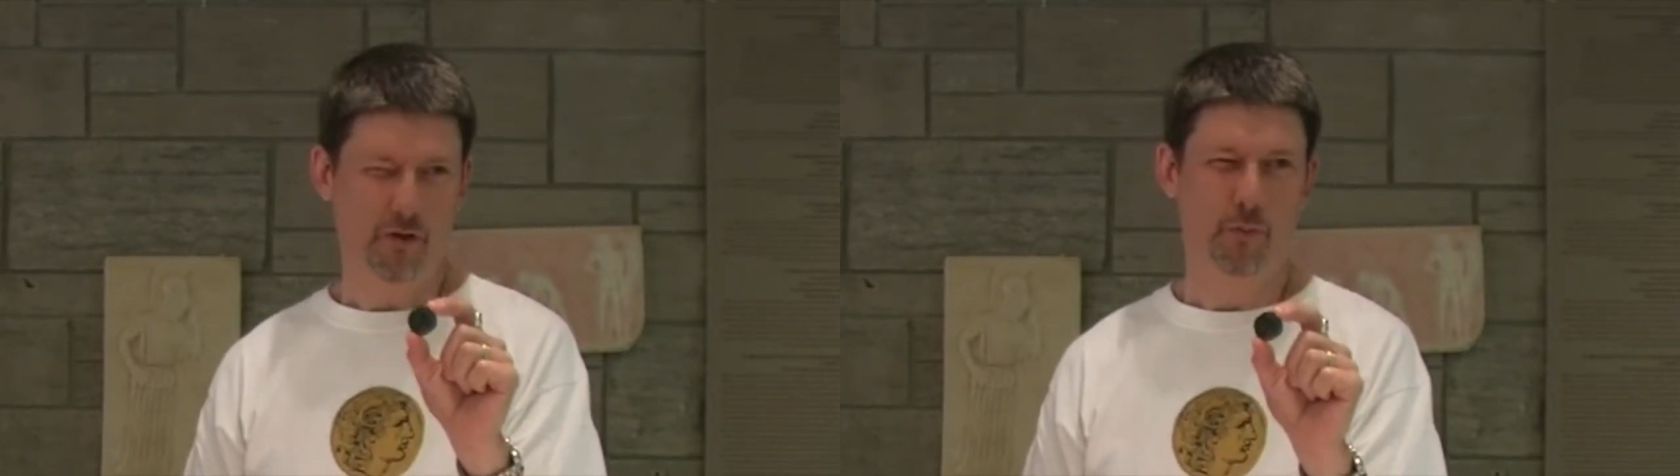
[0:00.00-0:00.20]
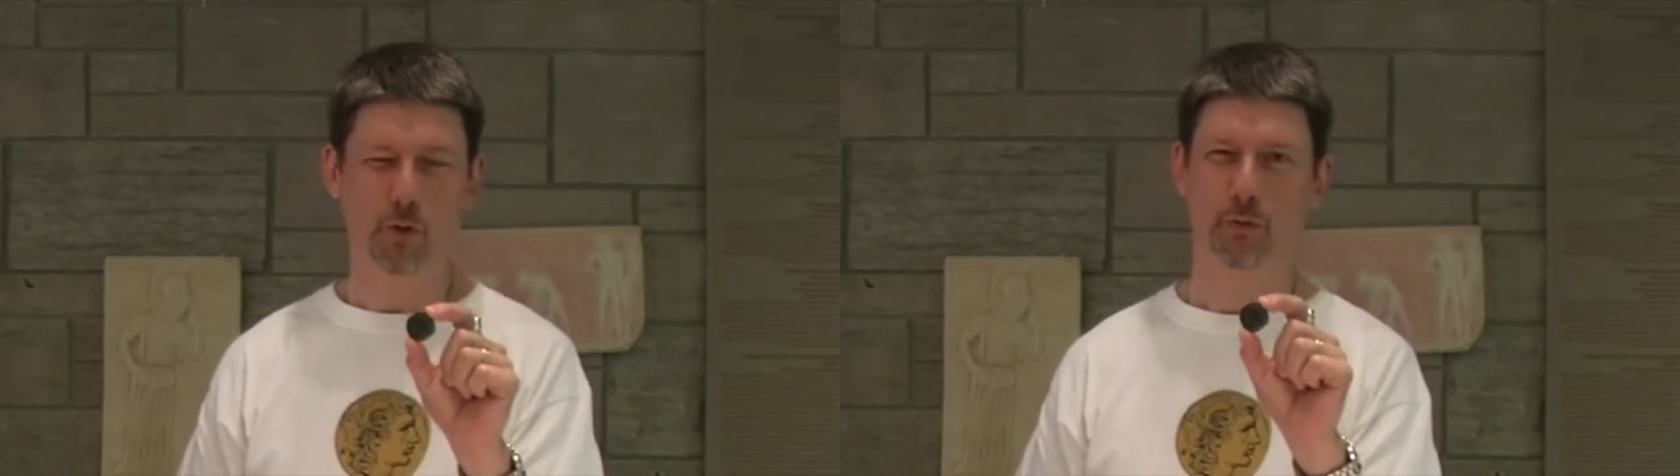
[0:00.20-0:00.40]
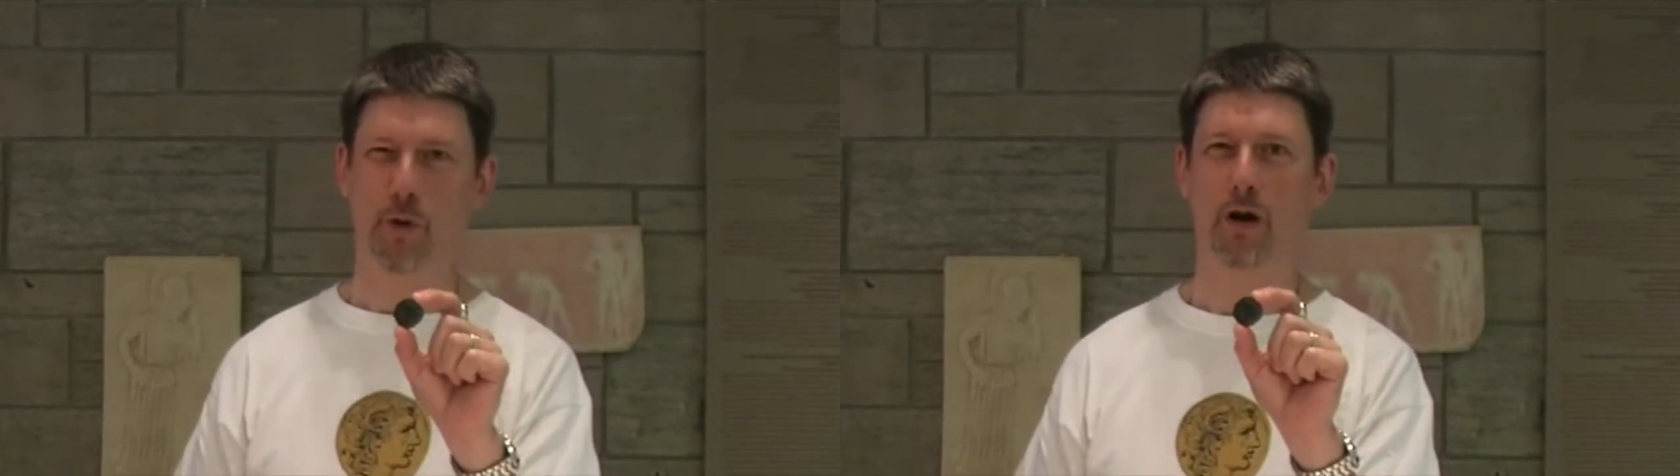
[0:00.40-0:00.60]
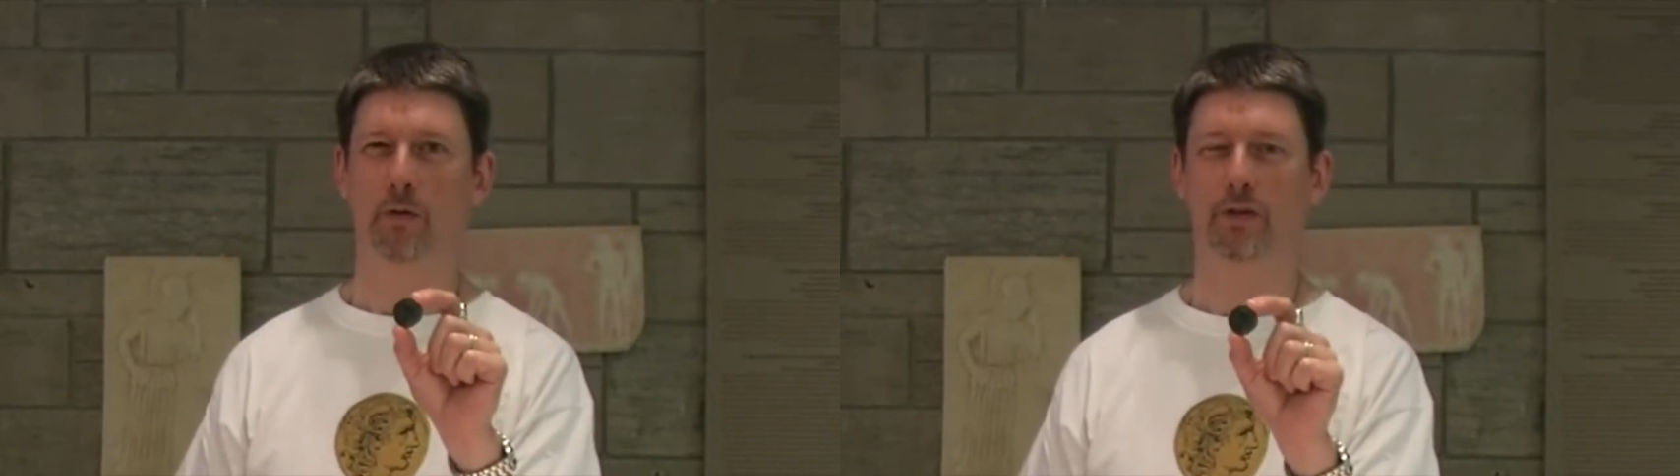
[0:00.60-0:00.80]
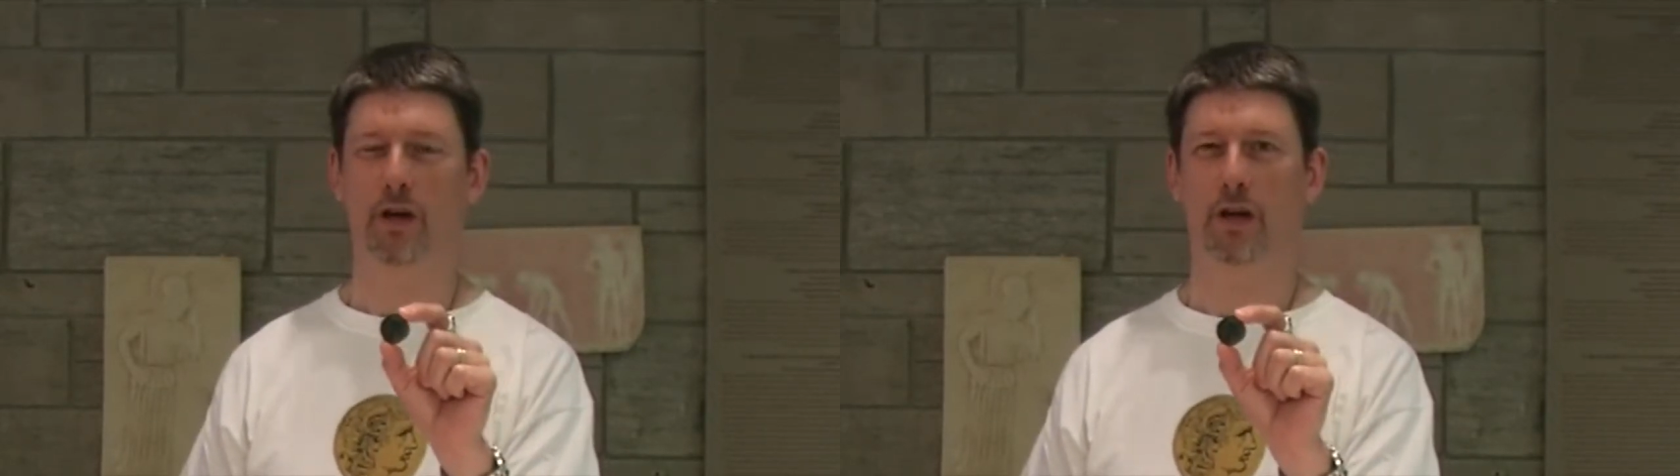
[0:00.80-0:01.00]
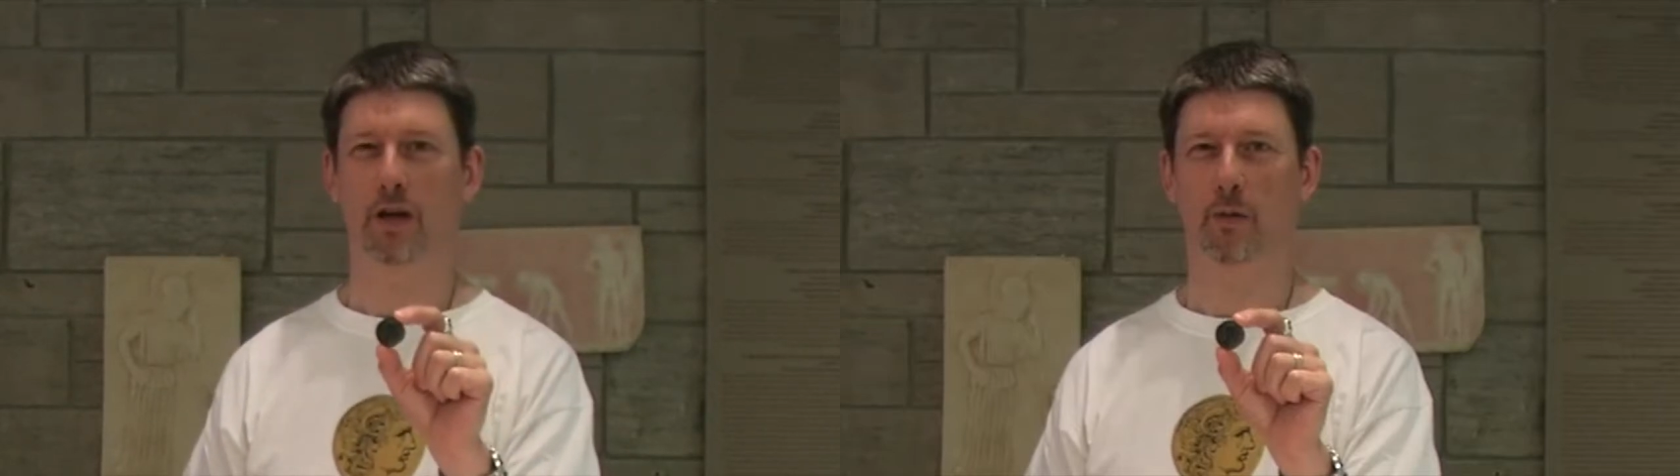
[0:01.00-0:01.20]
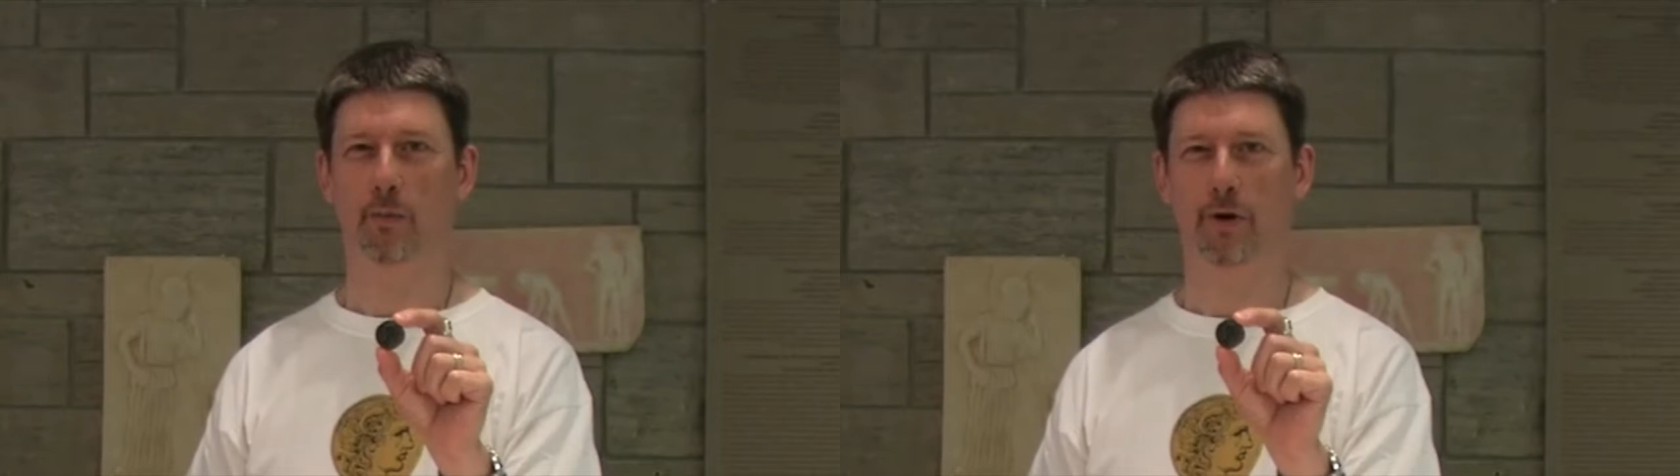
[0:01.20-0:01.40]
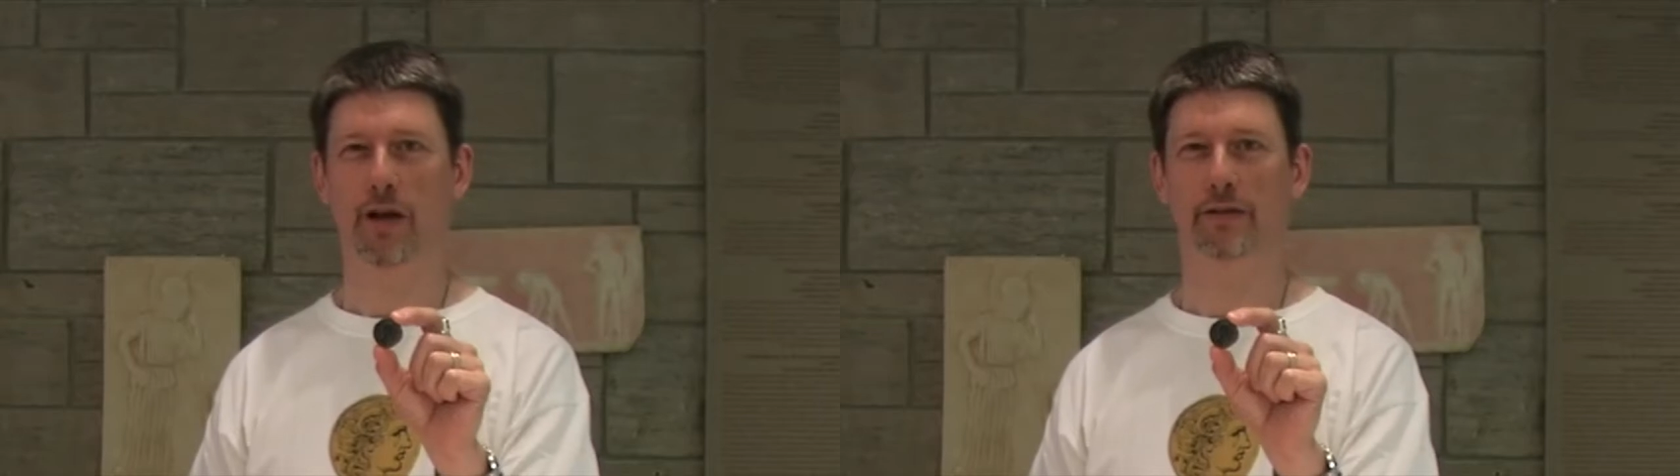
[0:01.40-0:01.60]
for the most part, when talking
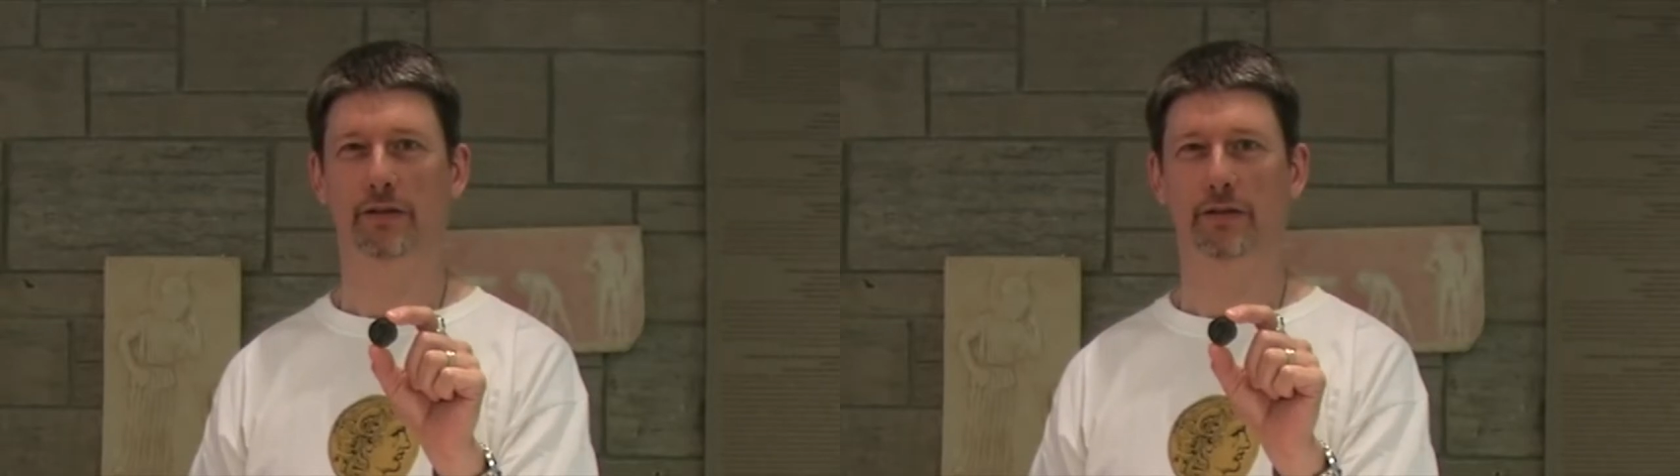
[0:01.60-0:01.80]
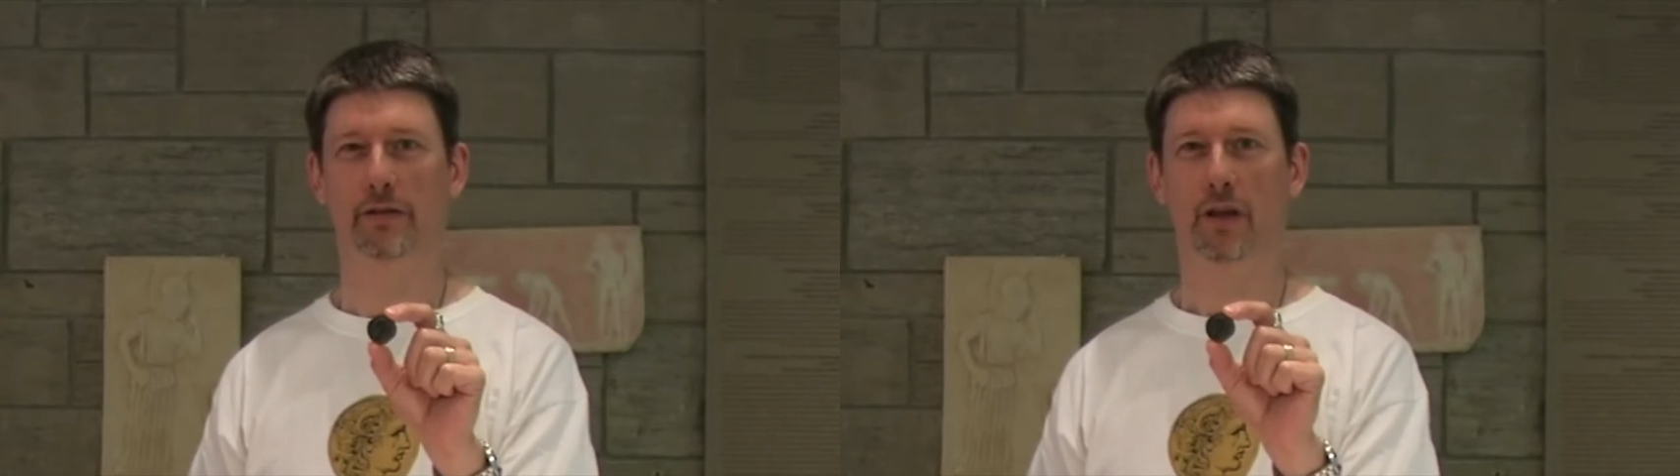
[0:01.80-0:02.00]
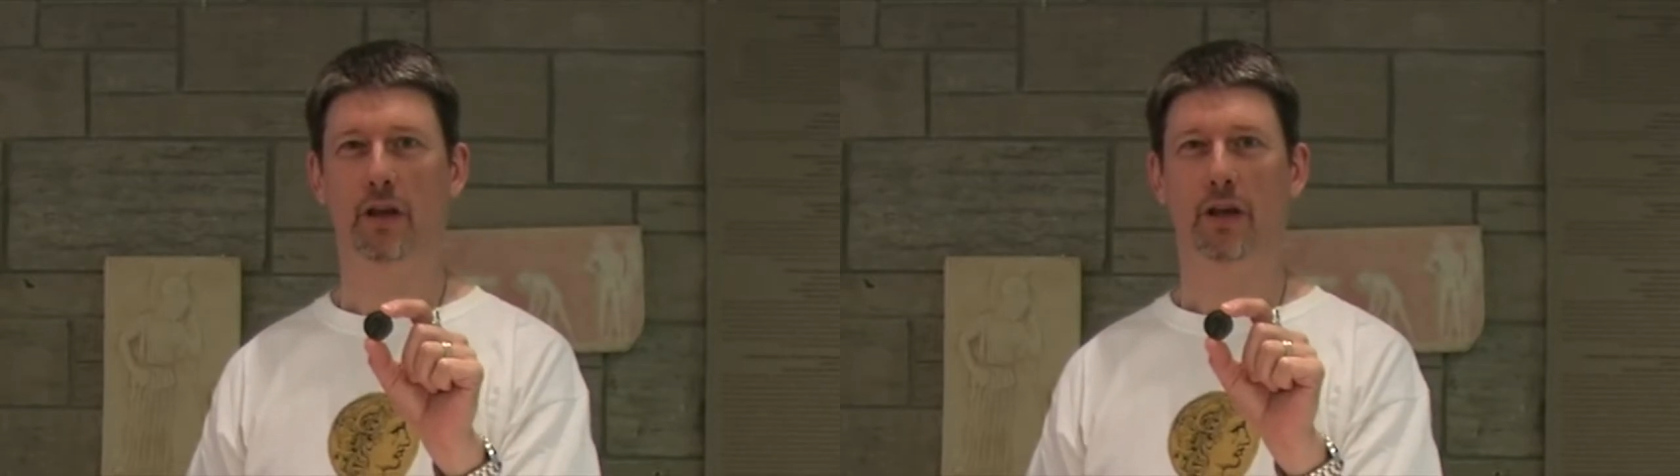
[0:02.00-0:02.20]
about prices